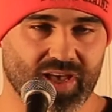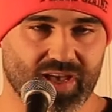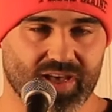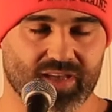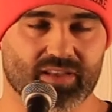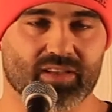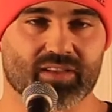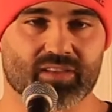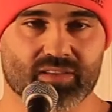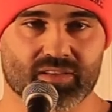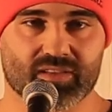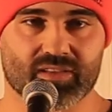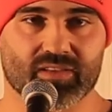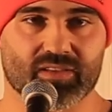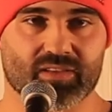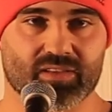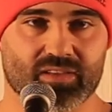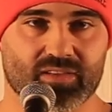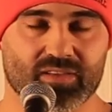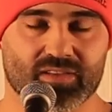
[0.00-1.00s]
had,
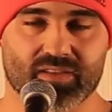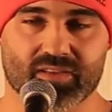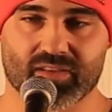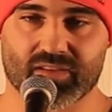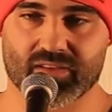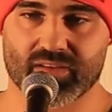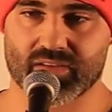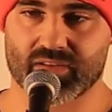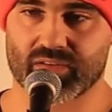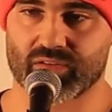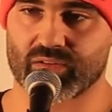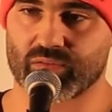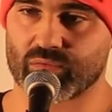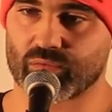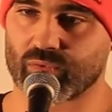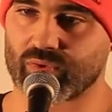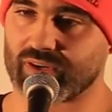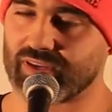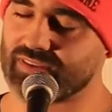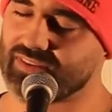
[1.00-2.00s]

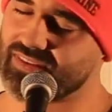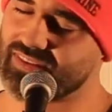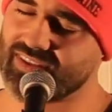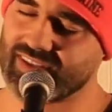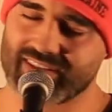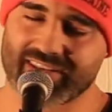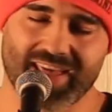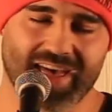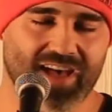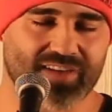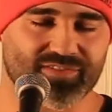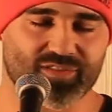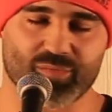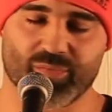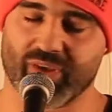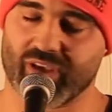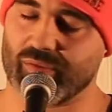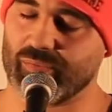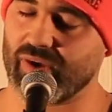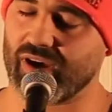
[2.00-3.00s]
where it didn't have to
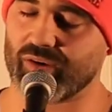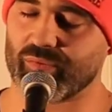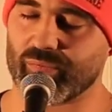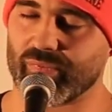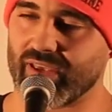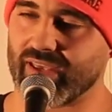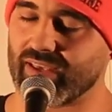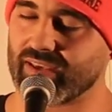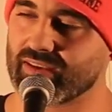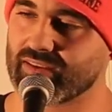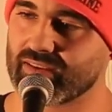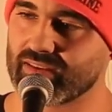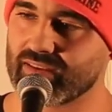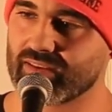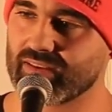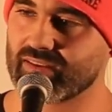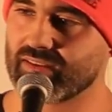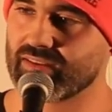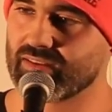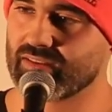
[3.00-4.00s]
be about me,
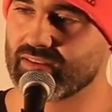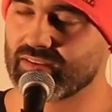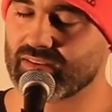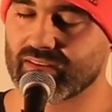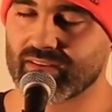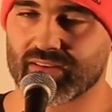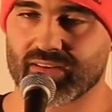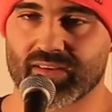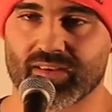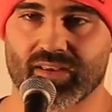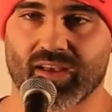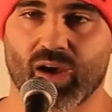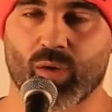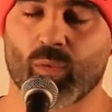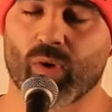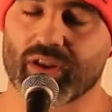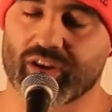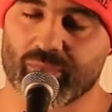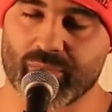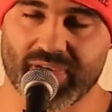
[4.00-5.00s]
I
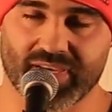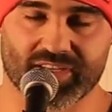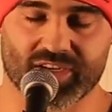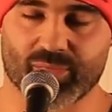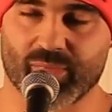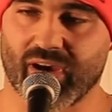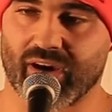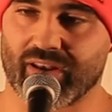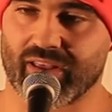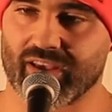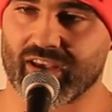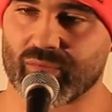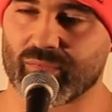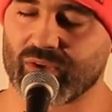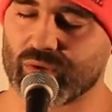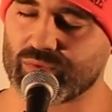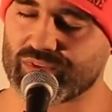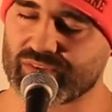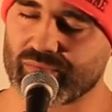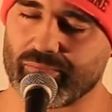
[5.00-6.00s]
wanted to make it about him.
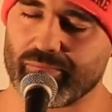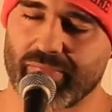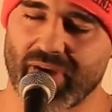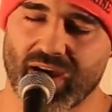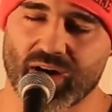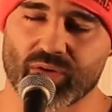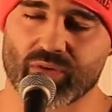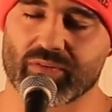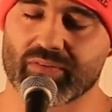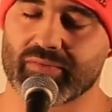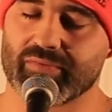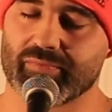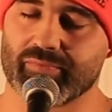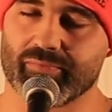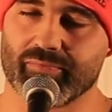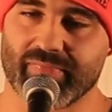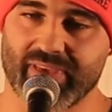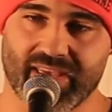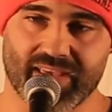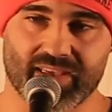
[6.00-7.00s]
It was about
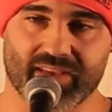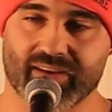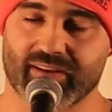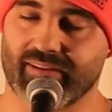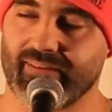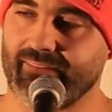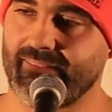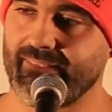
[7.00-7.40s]
me.